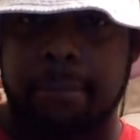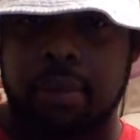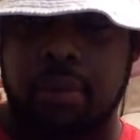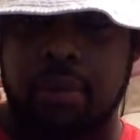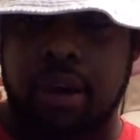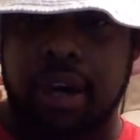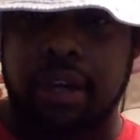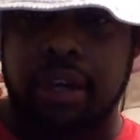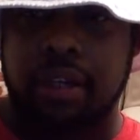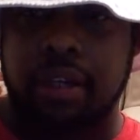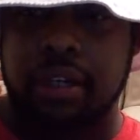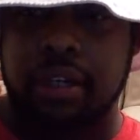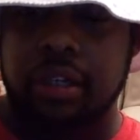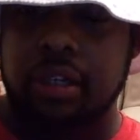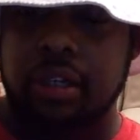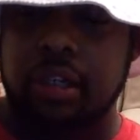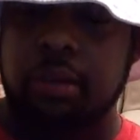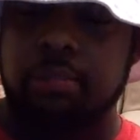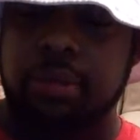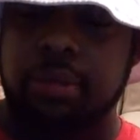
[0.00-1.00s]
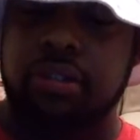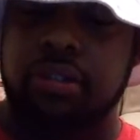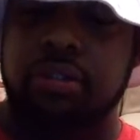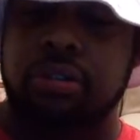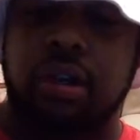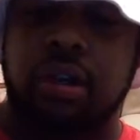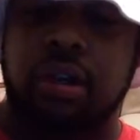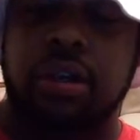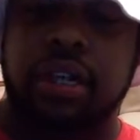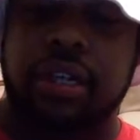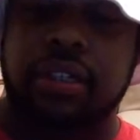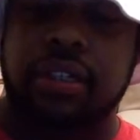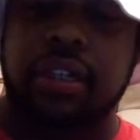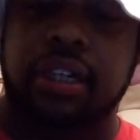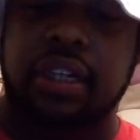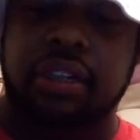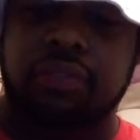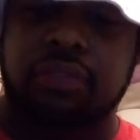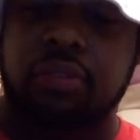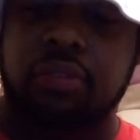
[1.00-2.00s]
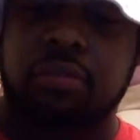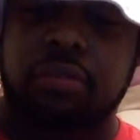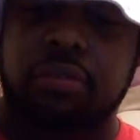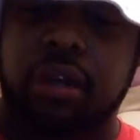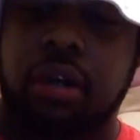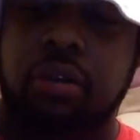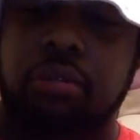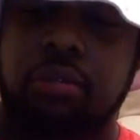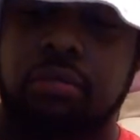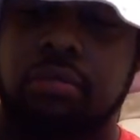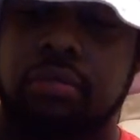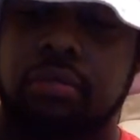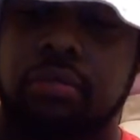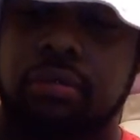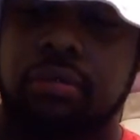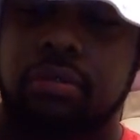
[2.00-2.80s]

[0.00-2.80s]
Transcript: right? But you know that if you don't